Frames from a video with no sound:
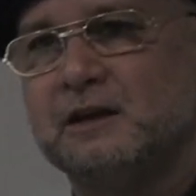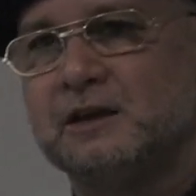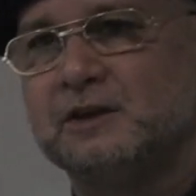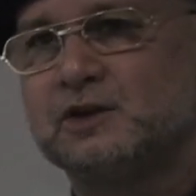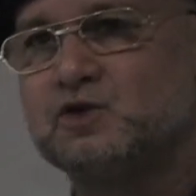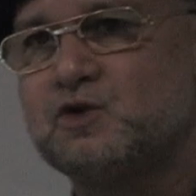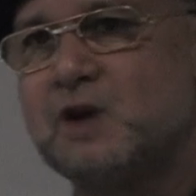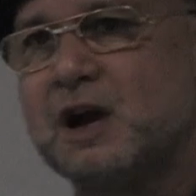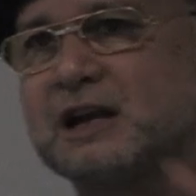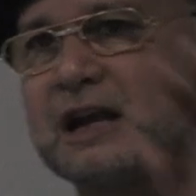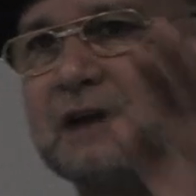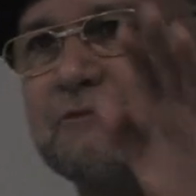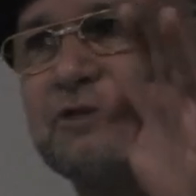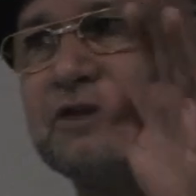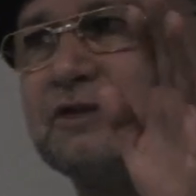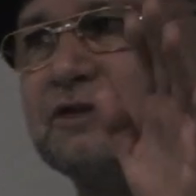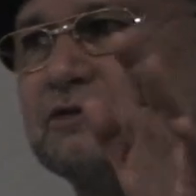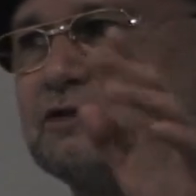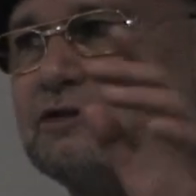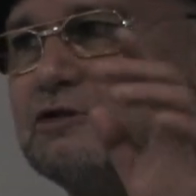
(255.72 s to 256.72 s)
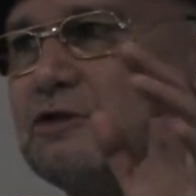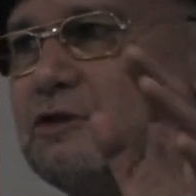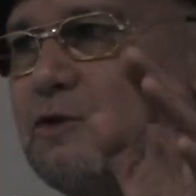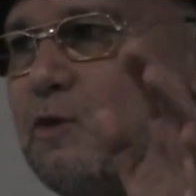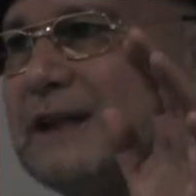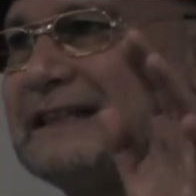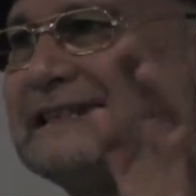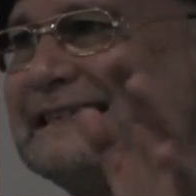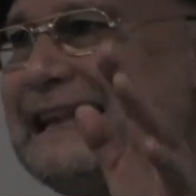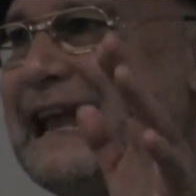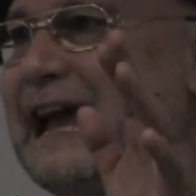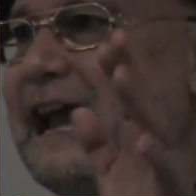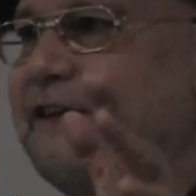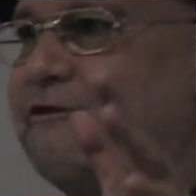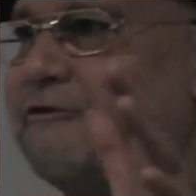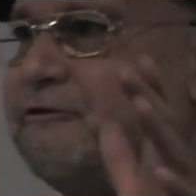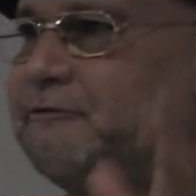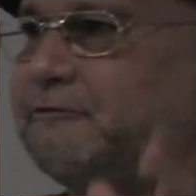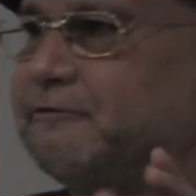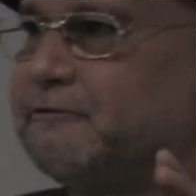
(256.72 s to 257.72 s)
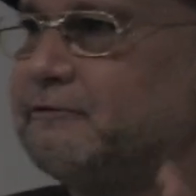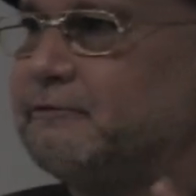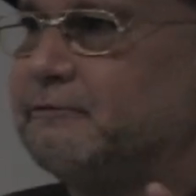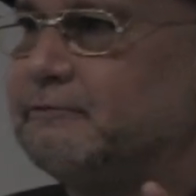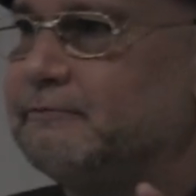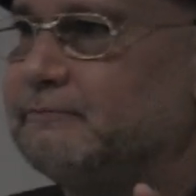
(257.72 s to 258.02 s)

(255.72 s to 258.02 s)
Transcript: SIHRG wanted to know what's life